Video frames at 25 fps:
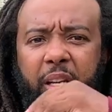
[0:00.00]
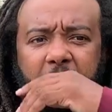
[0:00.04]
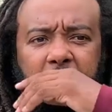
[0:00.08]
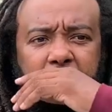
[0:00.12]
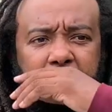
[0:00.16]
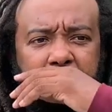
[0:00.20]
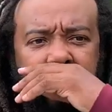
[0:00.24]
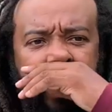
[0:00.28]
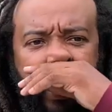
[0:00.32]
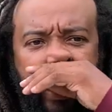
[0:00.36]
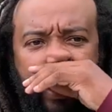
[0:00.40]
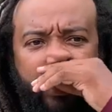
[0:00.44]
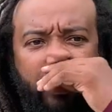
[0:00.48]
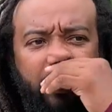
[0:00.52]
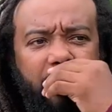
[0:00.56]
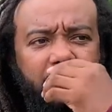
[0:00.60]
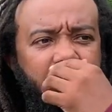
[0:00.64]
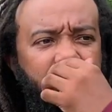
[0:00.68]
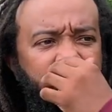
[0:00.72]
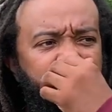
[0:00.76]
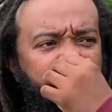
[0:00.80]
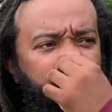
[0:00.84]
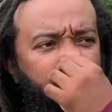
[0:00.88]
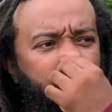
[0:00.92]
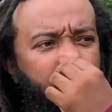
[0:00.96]
pattern.
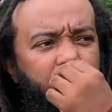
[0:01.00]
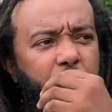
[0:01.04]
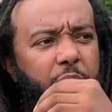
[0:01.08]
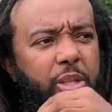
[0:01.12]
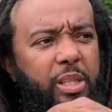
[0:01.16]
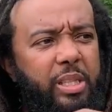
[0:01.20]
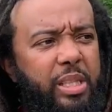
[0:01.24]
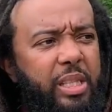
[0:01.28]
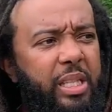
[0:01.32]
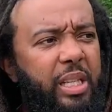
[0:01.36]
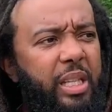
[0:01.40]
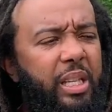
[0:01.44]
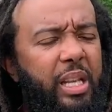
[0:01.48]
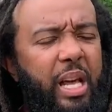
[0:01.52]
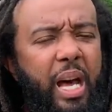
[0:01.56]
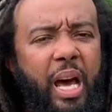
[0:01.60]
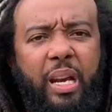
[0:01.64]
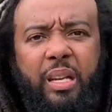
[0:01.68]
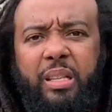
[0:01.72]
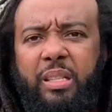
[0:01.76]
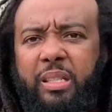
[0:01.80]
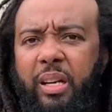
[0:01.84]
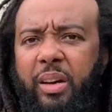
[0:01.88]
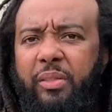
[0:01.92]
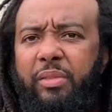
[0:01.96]
You know, you can see a lot of
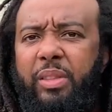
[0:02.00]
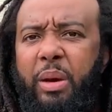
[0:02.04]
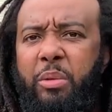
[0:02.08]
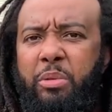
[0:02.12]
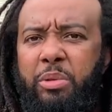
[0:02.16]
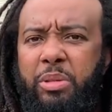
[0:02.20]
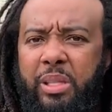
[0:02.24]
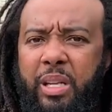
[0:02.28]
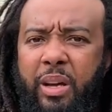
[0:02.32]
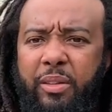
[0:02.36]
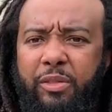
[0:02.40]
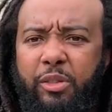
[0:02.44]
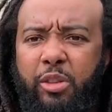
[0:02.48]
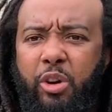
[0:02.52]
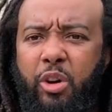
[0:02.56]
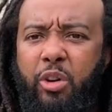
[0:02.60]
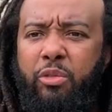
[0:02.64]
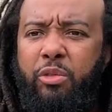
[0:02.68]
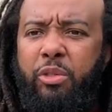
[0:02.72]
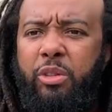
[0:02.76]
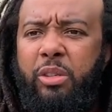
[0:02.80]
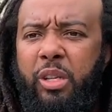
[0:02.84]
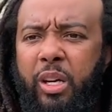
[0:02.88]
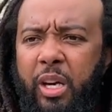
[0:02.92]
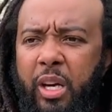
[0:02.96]
stuff that was left
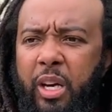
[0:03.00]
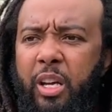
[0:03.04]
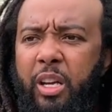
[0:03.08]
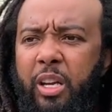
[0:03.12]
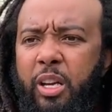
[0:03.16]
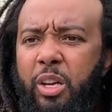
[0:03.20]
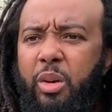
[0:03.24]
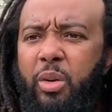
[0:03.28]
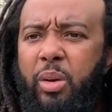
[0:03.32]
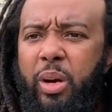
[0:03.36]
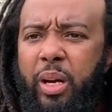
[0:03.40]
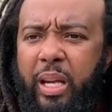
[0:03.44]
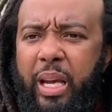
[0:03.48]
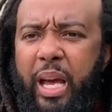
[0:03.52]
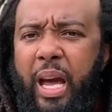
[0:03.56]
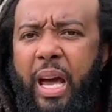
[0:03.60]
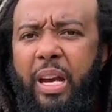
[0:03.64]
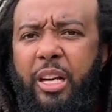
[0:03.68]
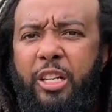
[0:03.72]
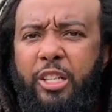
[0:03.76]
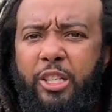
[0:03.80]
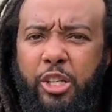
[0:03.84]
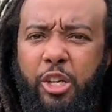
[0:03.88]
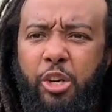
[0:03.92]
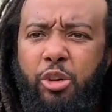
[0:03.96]
over. You know, and it kind
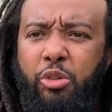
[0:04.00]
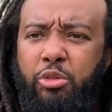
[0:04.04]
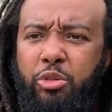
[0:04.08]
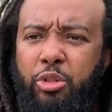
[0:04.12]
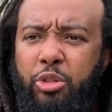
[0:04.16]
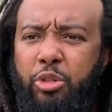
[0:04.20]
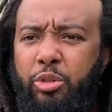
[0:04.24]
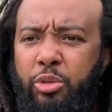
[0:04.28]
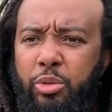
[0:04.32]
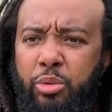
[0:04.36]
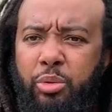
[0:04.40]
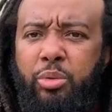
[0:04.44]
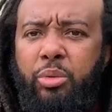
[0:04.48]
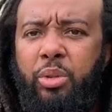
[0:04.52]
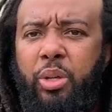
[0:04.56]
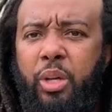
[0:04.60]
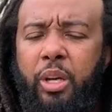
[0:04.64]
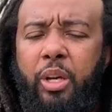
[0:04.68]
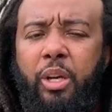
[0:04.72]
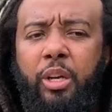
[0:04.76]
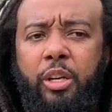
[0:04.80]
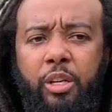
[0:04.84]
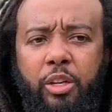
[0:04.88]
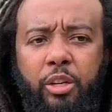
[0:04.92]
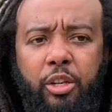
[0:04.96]
of shows you,
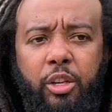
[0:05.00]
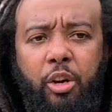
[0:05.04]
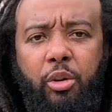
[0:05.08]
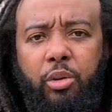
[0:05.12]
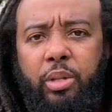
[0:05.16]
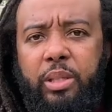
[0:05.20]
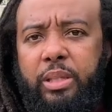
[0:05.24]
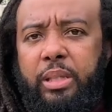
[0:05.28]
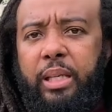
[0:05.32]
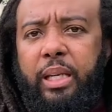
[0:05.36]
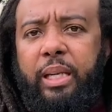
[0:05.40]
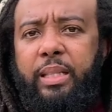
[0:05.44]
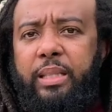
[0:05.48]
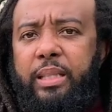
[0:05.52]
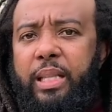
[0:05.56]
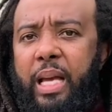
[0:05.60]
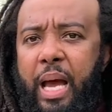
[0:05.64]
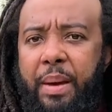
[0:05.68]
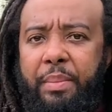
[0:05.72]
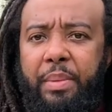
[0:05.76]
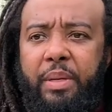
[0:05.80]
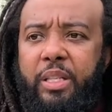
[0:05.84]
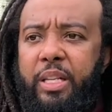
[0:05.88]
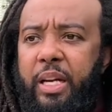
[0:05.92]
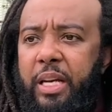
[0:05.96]
you know, it's
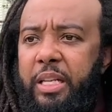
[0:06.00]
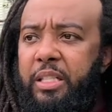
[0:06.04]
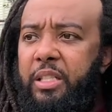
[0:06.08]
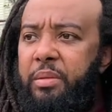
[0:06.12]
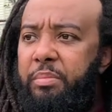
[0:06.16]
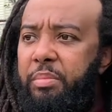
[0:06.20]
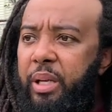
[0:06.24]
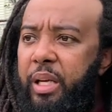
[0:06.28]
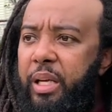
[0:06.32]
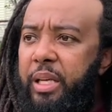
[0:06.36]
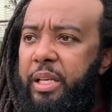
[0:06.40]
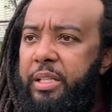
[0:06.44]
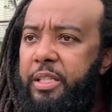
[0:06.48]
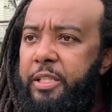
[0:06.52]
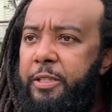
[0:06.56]
time to change the blades.